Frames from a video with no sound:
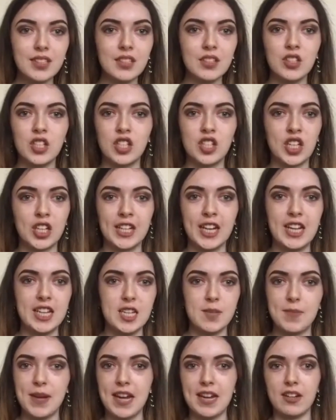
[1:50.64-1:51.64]
just chuck it in
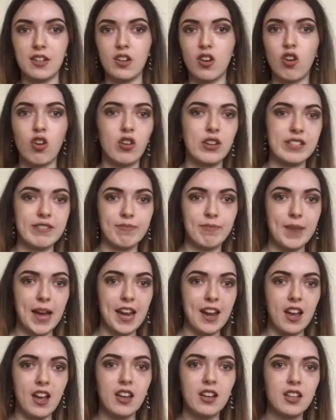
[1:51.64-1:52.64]
the bin or even
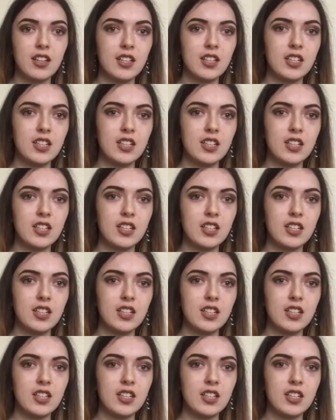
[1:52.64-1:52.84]
better